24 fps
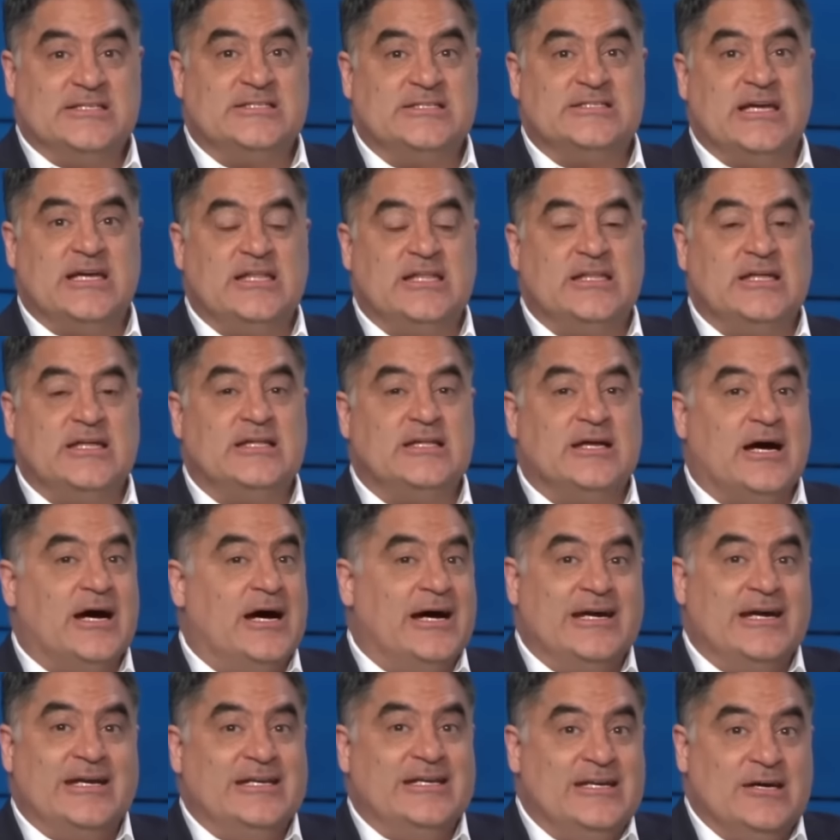they think the
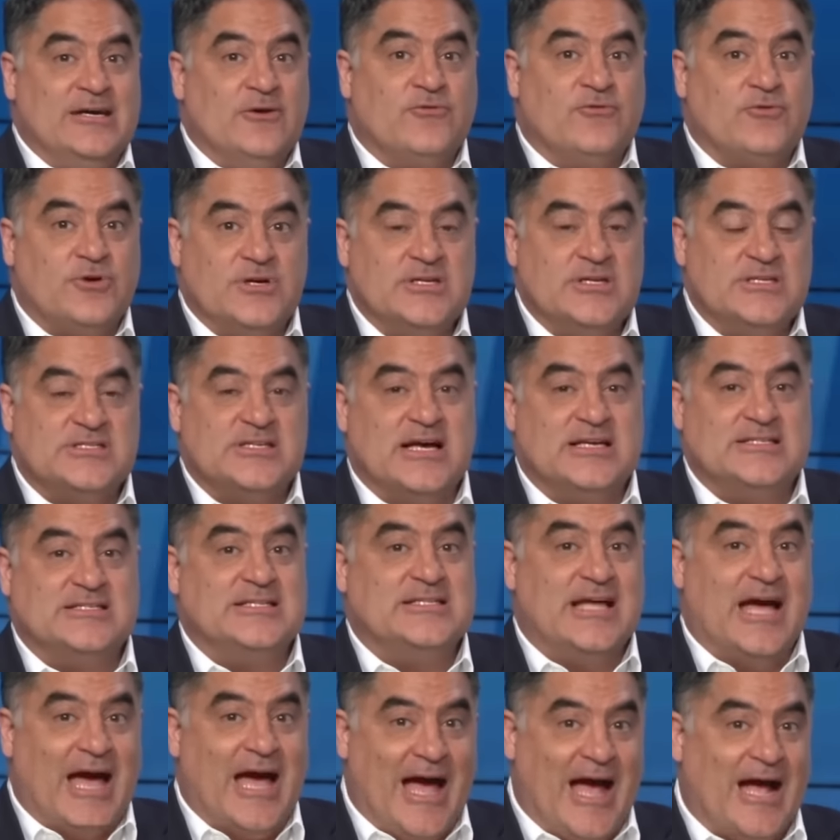idea of criticizing
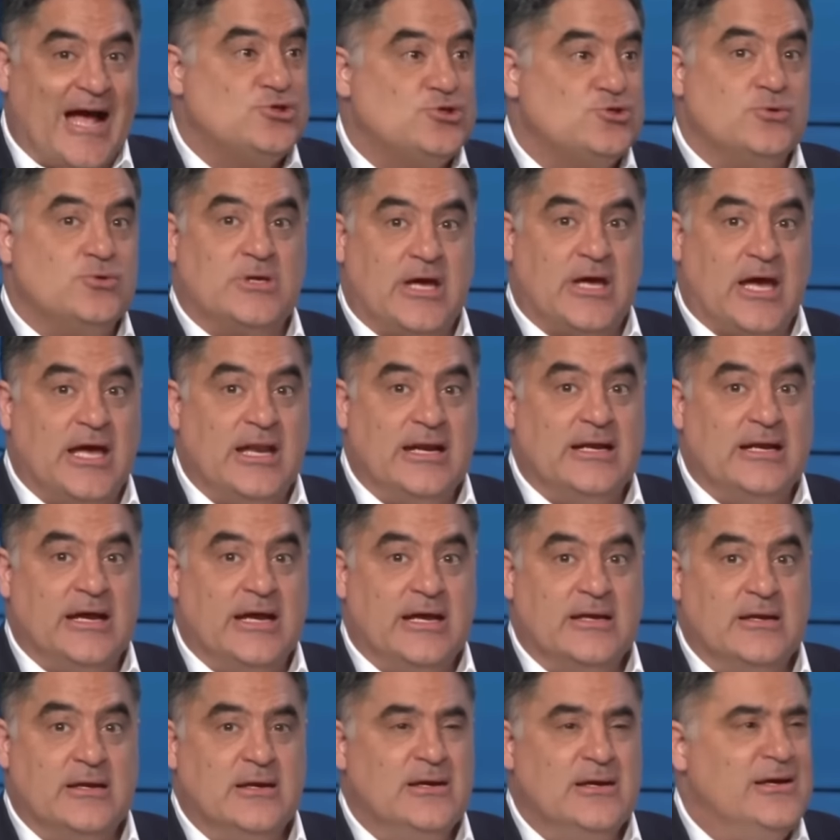the actual
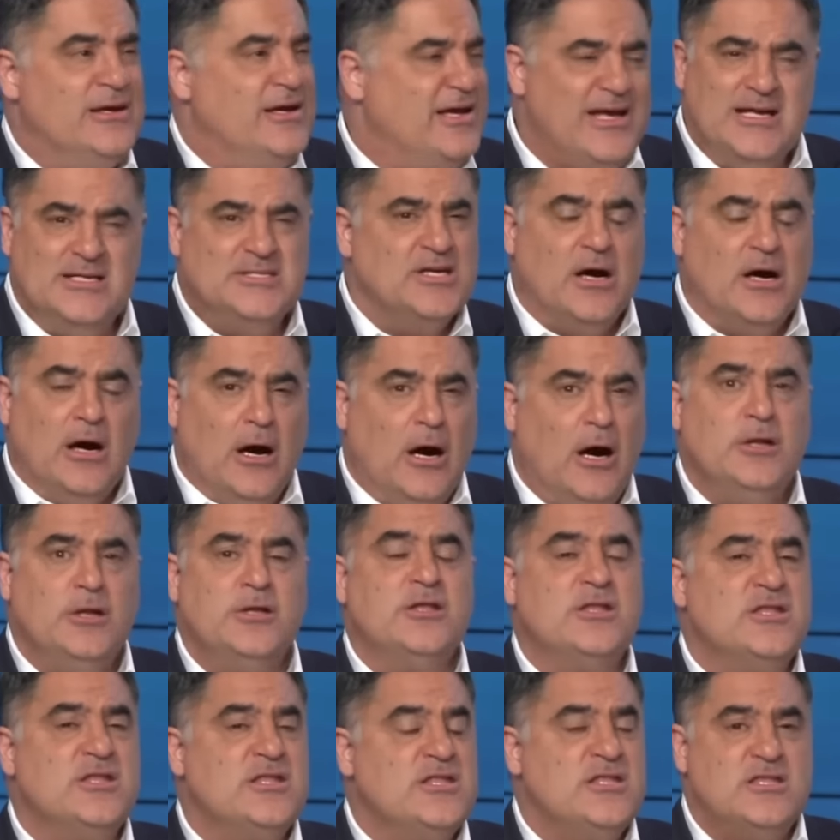candidate is
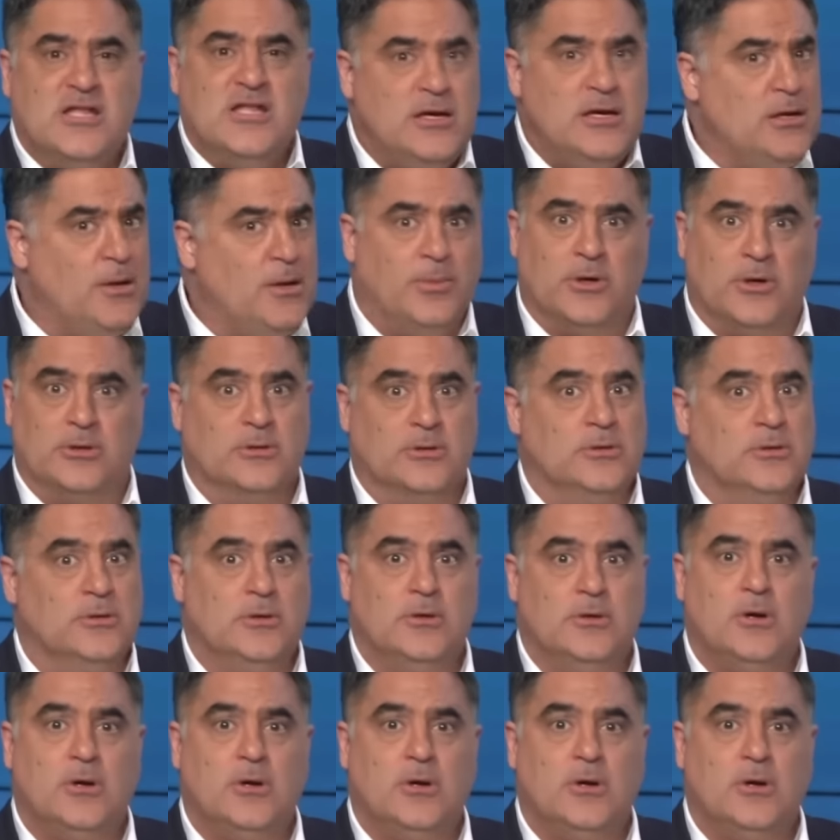unthinkable.